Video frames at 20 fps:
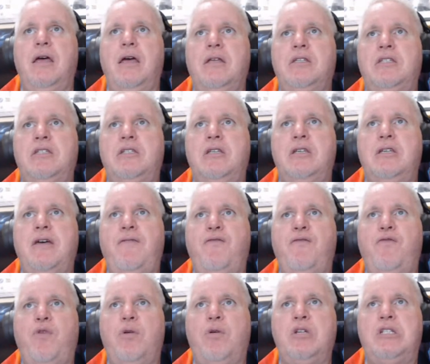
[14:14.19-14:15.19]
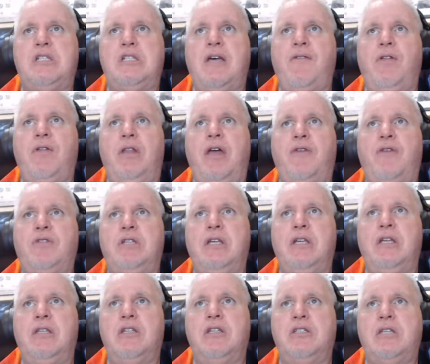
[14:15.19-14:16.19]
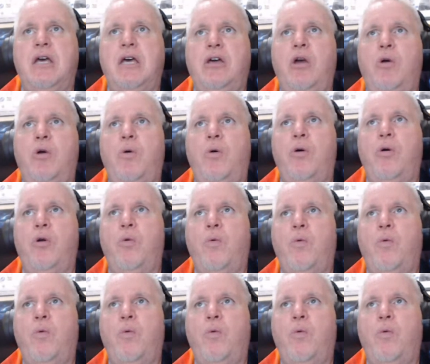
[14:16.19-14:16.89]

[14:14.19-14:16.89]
7:47 left in the second quarter.